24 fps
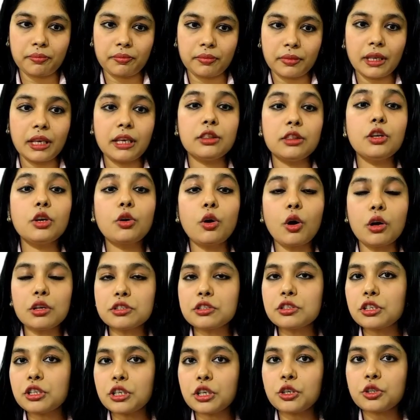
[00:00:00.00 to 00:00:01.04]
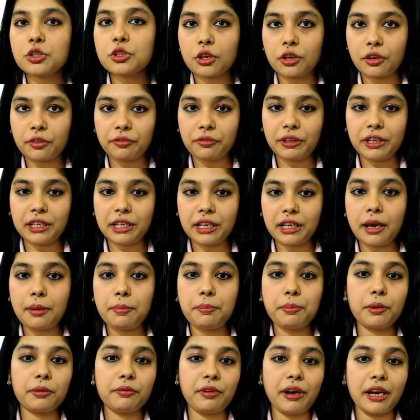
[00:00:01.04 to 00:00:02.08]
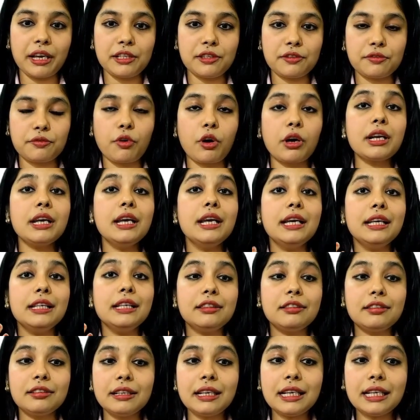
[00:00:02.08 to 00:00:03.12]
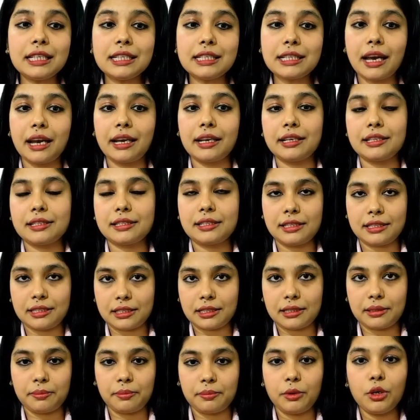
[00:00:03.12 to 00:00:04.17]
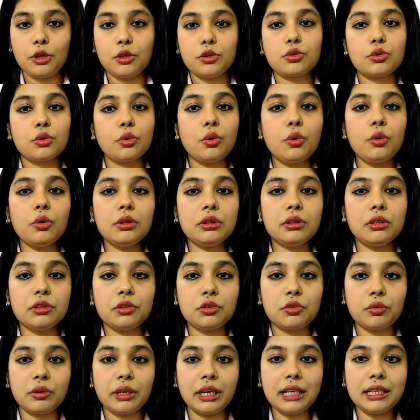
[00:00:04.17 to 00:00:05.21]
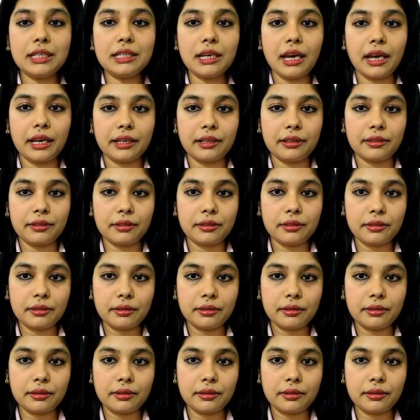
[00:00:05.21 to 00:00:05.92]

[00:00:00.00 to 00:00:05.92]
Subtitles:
The Constitution of India provides for three-tier system. So the three-tier